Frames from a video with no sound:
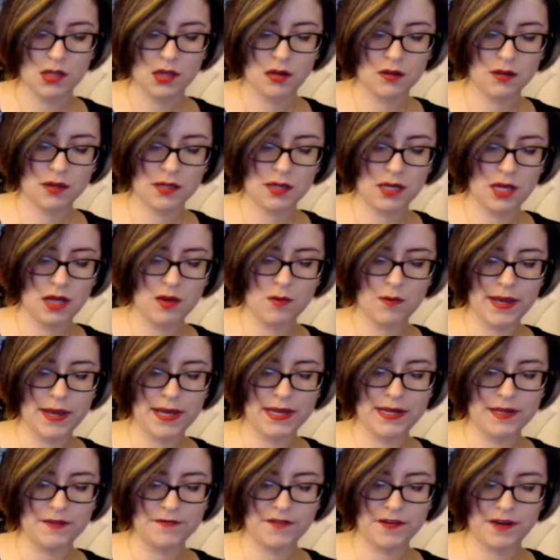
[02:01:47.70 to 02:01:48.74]
or not
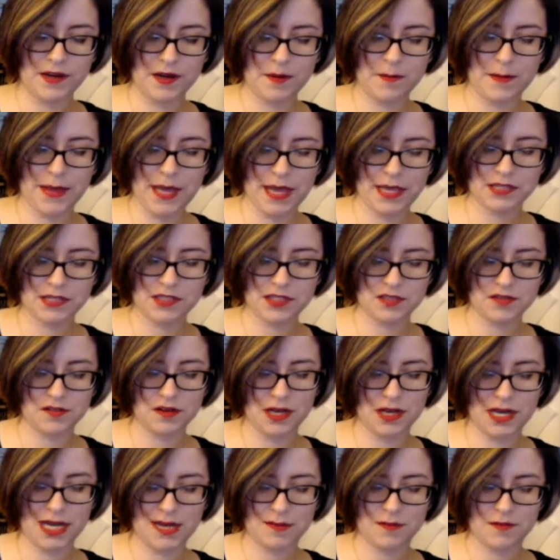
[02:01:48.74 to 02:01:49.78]
waiting for your paint to
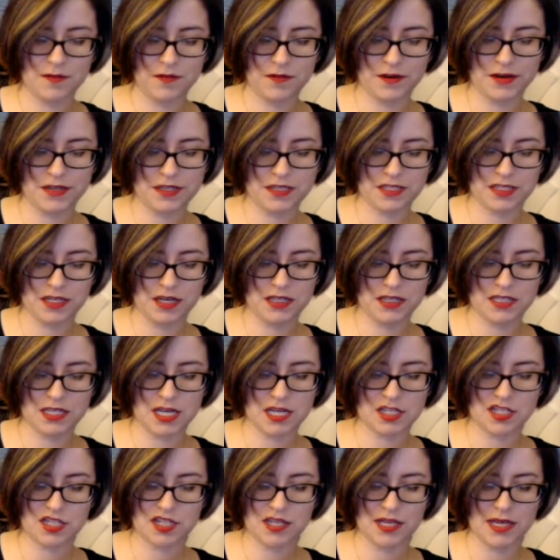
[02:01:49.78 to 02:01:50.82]
dry before you start
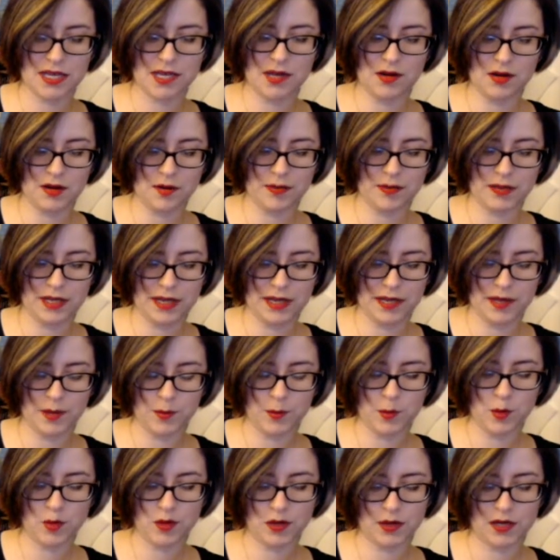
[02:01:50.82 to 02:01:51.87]
touching it or applying
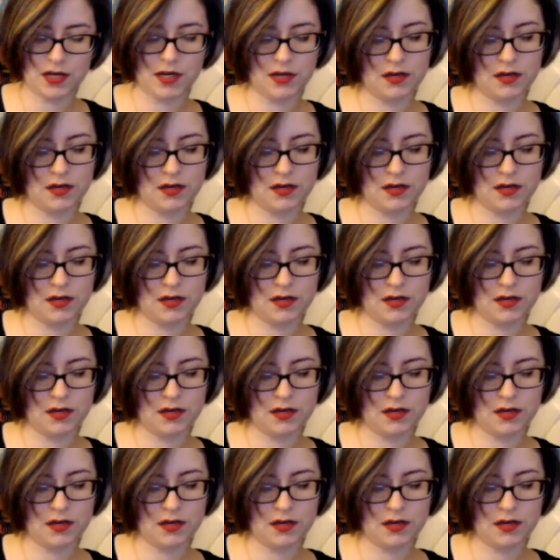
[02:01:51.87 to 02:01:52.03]
more.